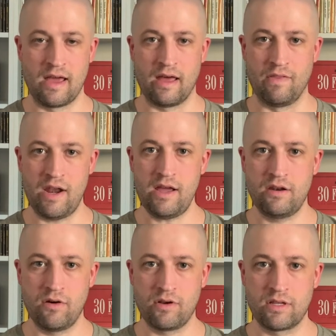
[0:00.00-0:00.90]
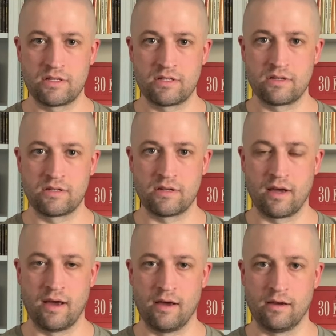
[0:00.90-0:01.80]
And then I noticed
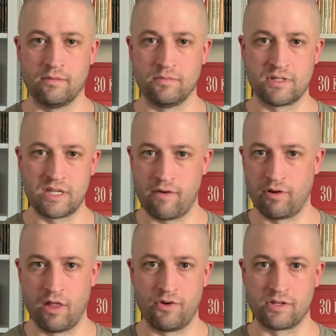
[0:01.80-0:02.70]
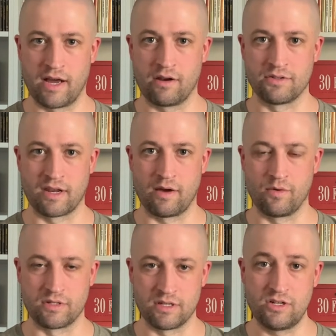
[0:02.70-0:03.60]
um, several other titles that I
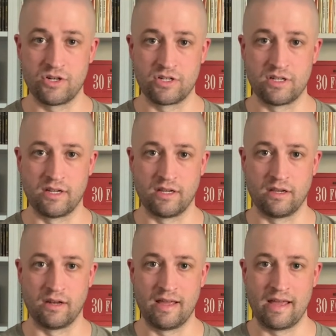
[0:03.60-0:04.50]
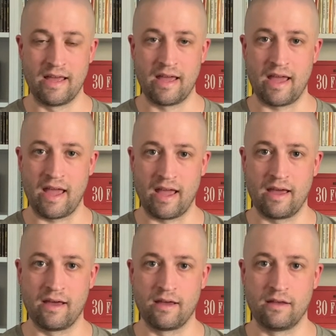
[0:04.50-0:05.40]
was interested in,
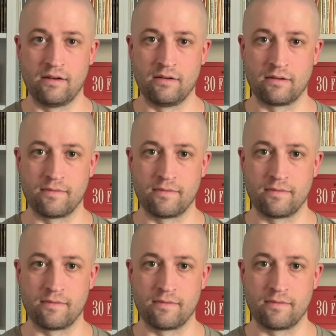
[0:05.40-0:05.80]
and